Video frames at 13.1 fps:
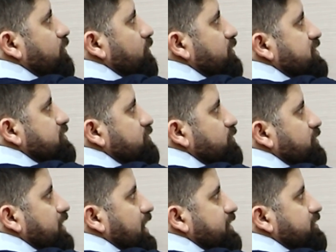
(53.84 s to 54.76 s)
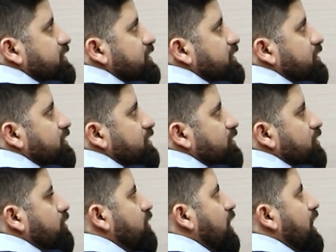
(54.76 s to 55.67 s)
which we get the
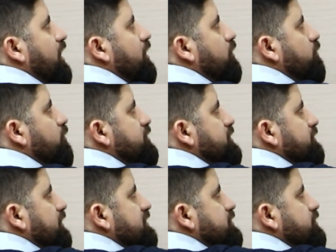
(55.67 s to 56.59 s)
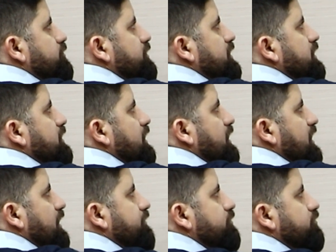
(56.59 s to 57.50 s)
uh, quotient as 3
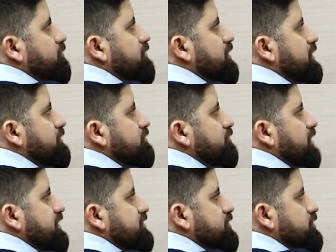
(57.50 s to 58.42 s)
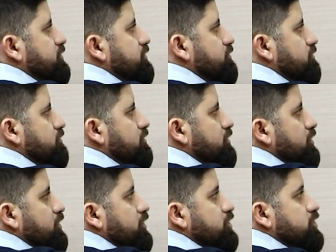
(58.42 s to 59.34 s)
and the remainder as 2.
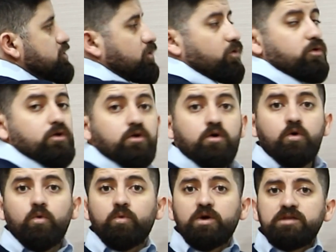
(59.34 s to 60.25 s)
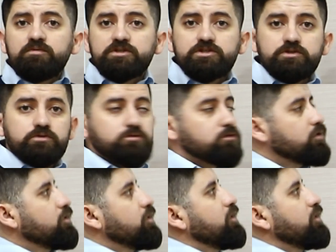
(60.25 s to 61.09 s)
So when we do